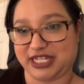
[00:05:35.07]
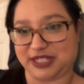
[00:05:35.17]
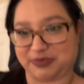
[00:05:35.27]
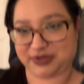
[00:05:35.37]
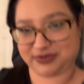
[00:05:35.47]

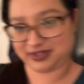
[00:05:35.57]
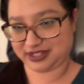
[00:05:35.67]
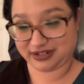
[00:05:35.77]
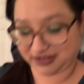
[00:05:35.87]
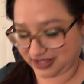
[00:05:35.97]
spoons
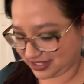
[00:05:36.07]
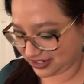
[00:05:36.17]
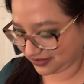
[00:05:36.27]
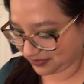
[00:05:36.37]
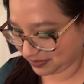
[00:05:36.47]
and all that
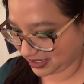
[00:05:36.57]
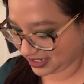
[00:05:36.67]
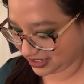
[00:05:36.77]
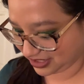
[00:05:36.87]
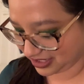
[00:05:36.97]
stuff from the
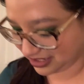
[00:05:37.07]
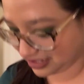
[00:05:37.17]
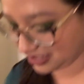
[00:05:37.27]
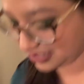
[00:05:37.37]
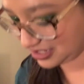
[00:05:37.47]
kitchen.
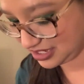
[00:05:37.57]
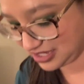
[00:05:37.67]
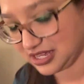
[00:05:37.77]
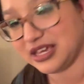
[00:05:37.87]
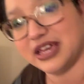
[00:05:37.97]

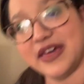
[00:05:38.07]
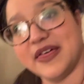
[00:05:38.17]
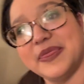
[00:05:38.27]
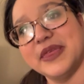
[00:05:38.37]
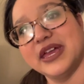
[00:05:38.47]

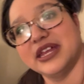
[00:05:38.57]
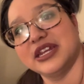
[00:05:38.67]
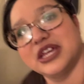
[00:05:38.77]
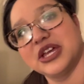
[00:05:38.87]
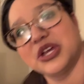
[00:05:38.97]
And
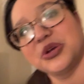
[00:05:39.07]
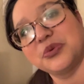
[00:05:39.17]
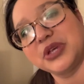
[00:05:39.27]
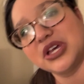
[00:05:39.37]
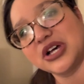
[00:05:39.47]
then
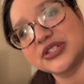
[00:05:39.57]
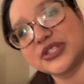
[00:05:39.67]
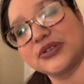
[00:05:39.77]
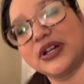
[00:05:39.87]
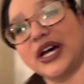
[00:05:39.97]
we
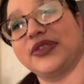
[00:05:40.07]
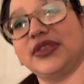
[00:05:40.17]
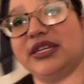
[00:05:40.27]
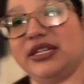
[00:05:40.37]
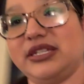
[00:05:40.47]
also got
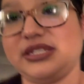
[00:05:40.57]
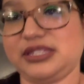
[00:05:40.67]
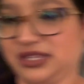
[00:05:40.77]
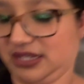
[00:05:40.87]
this.